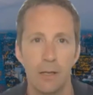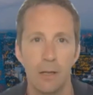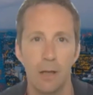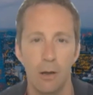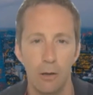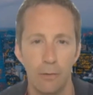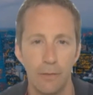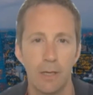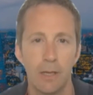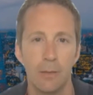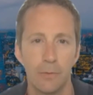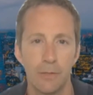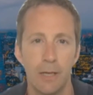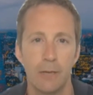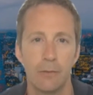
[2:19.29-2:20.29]
a lot of it
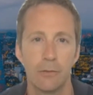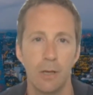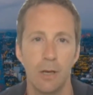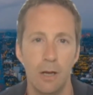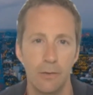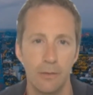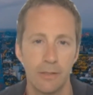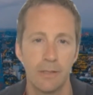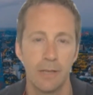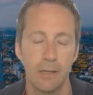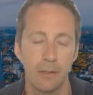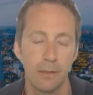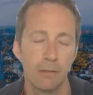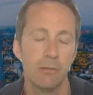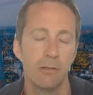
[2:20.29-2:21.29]
comes down to understanding the